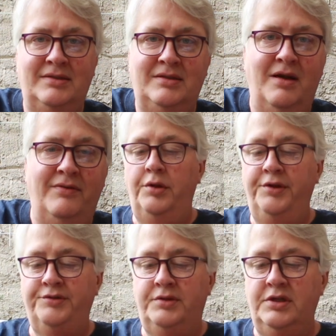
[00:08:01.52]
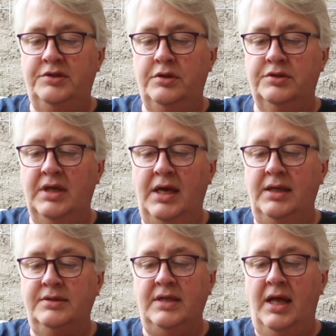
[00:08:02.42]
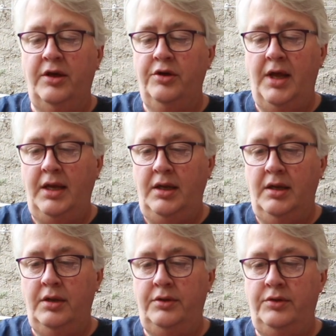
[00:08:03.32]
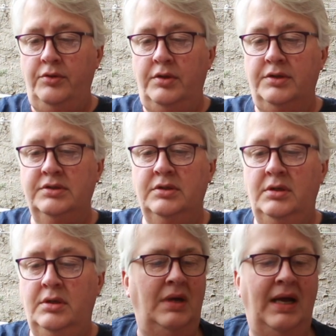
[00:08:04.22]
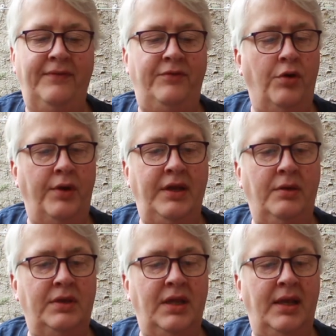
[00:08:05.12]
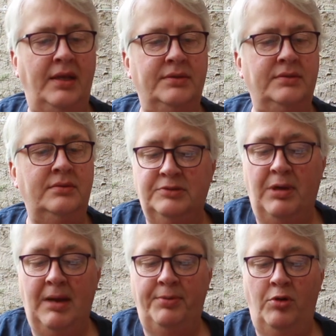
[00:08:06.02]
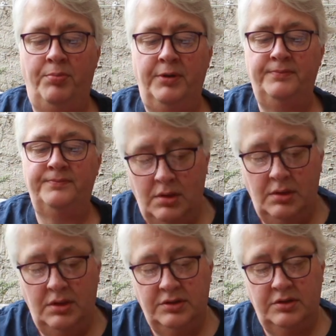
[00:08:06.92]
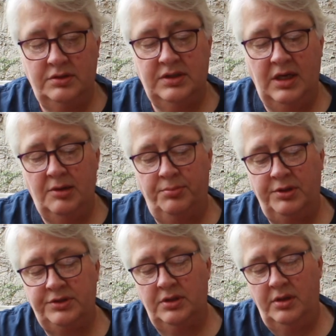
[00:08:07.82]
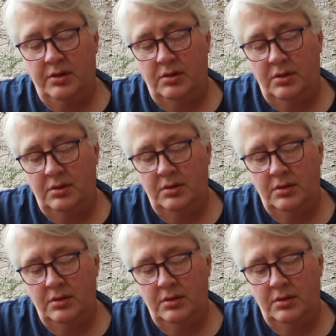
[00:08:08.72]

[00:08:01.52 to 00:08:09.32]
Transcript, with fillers: of stuff. This, this looks like it's not a good idea to do this. I have no idea what that is. Let's pop it open. This looks like a bunch of little